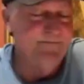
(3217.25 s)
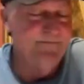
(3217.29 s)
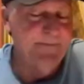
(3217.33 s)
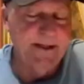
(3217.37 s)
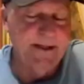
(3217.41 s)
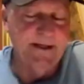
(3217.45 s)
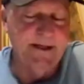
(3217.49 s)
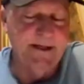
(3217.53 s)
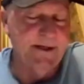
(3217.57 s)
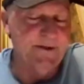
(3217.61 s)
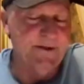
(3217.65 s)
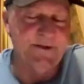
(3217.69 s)

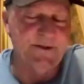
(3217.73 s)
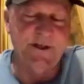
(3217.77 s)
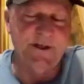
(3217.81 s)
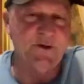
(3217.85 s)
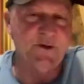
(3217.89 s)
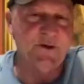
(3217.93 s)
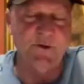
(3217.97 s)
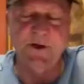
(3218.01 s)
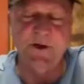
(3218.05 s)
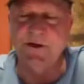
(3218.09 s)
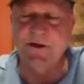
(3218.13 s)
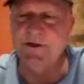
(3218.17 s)
because
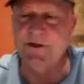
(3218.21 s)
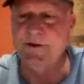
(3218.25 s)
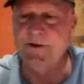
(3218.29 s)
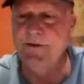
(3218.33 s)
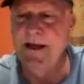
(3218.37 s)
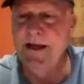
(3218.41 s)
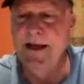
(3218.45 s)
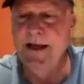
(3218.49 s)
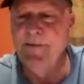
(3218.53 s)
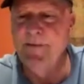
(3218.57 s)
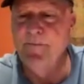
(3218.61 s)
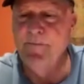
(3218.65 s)
this was
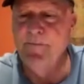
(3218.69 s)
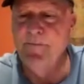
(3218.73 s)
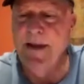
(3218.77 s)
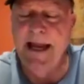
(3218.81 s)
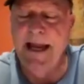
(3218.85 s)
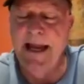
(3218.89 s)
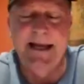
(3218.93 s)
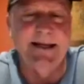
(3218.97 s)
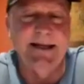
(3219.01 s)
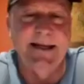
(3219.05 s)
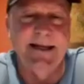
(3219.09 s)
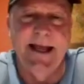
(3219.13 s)

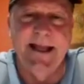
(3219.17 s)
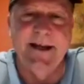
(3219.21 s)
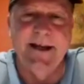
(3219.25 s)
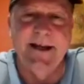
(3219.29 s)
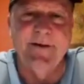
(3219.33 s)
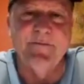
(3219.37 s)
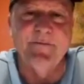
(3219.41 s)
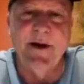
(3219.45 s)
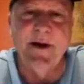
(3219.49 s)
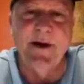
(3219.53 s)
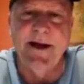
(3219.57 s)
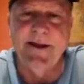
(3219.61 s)

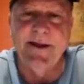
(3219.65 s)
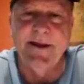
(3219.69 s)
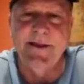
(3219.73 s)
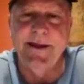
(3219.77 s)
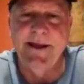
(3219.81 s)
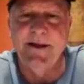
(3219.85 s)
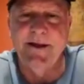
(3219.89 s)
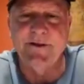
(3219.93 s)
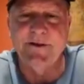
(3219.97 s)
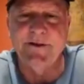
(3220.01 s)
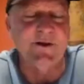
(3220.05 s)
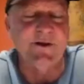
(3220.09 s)
mandated by
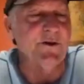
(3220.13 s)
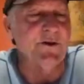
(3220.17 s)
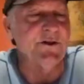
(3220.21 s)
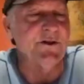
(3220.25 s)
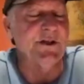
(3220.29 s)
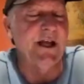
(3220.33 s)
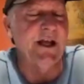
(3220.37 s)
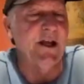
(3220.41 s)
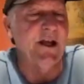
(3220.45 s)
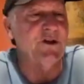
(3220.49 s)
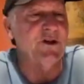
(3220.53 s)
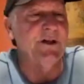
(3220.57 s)
the
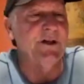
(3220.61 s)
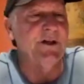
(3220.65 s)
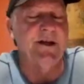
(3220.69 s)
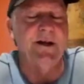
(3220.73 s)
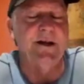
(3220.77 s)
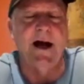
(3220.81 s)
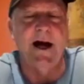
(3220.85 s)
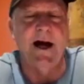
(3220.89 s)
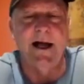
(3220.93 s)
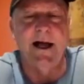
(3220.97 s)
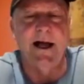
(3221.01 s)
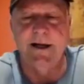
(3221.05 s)
association
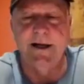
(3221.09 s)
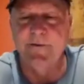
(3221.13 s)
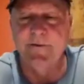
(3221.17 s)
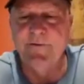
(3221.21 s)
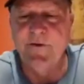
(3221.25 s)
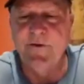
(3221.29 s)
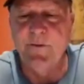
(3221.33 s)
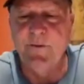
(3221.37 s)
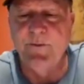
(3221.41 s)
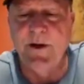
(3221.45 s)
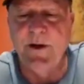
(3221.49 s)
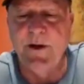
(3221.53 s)
in
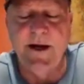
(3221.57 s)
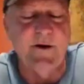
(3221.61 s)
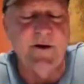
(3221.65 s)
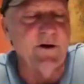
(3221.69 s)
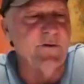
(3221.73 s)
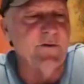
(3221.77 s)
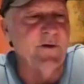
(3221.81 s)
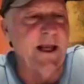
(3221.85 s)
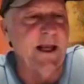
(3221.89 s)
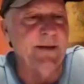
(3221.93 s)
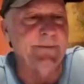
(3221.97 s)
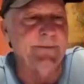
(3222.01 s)
Holland for player
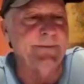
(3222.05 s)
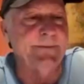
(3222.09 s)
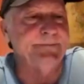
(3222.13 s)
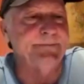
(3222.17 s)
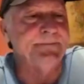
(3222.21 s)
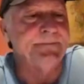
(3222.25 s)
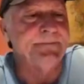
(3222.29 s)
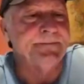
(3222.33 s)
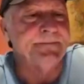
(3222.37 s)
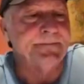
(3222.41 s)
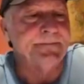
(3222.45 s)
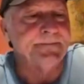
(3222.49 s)
development.
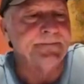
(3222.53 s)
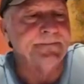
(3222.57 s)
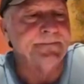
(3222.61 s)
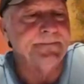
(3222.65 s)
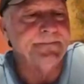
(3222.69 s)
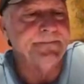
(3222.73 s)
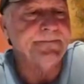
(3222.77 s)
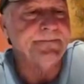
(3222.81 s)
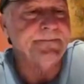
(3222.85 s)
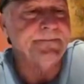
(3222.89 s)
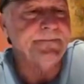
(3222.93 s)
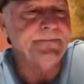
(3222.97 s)

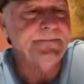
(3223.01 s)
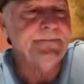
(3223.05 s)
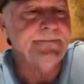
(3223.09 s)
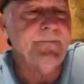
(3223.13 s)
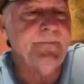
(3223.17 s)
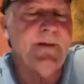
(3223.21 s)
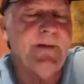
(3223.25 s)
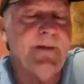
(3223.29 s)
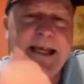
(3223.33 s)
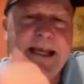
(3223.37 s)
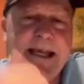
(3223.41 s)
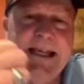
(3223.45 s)

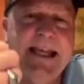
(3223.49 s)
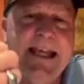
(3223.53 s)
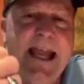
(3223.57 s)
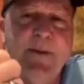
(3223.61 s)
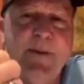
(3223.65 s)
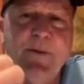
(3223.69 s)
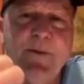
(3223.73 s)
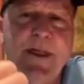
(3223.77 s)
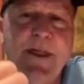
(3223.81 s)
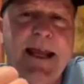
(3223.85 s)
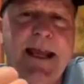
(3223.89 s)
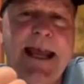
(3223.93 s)
He
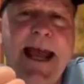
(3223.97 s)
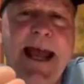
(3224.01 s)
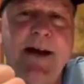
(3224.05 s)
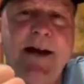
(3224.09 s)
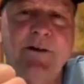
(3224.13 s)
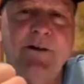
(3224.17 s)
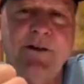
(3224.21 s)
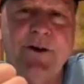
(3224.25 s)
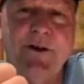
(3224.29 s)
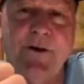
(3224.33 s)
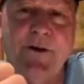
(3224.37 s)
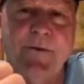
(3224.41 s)
came with a
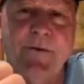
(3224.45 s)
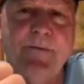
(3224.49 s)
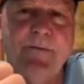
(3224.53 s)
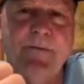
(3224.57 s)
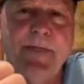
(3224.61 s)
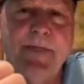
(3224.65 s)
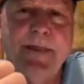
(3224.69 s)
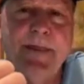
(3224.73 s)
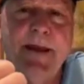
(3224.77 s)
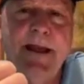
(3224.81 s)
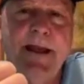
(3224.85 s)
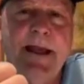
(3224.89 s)
counter